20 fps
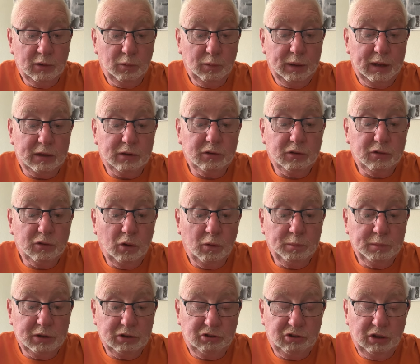We had so
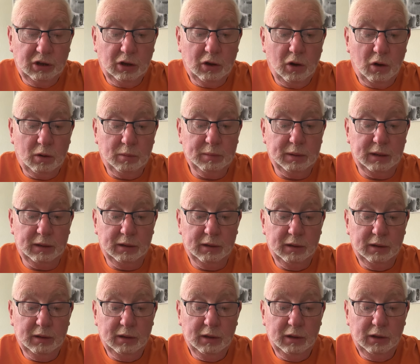much in common.
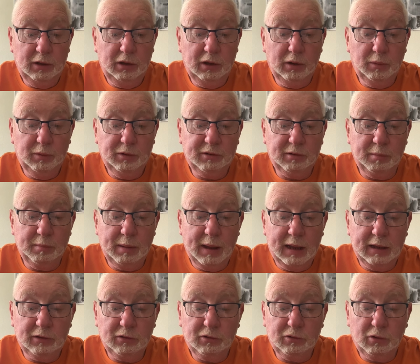Here was a
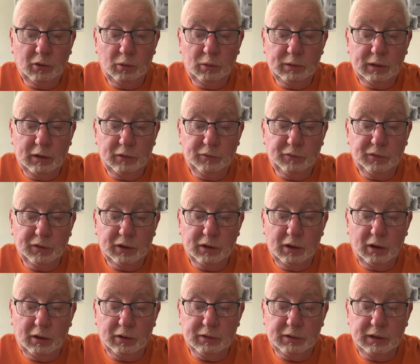man sold out for
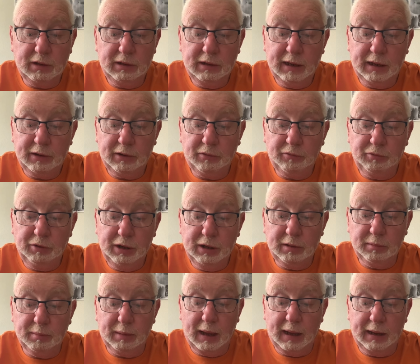God, yet a real
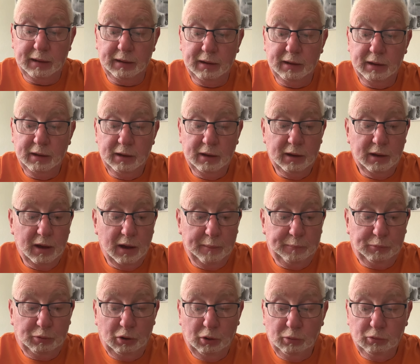man,
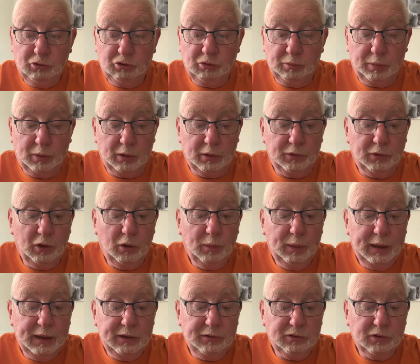approachable, no
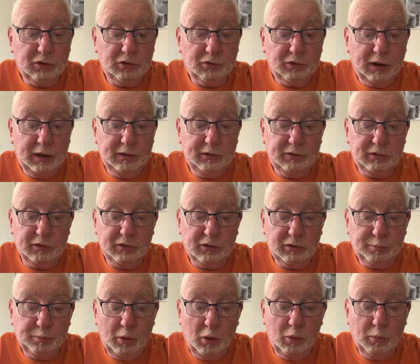airs and graces,
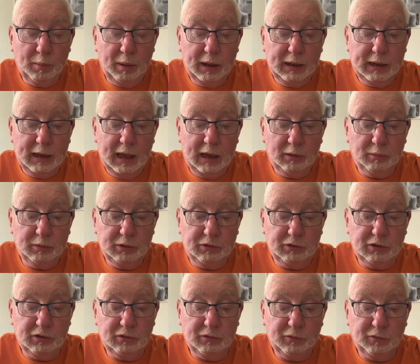spoke my
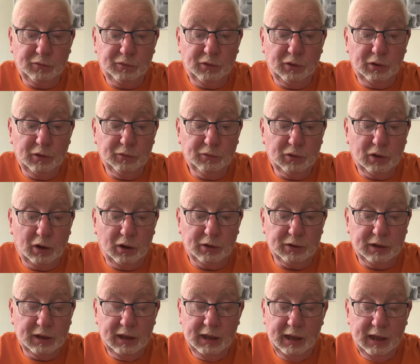languages, full of God,
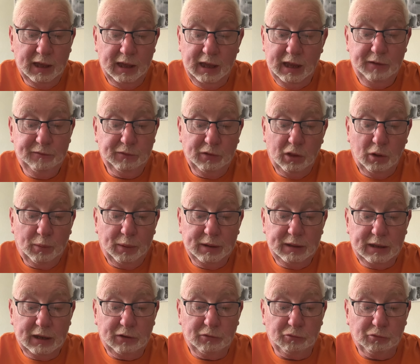even though I
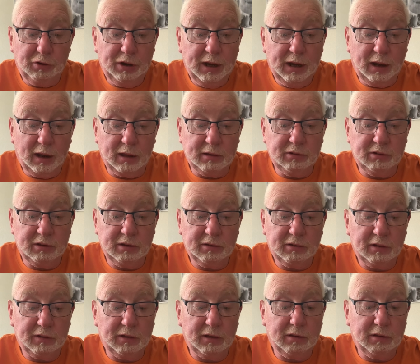didn't realise this
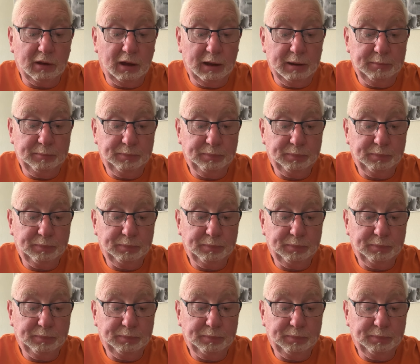at the time.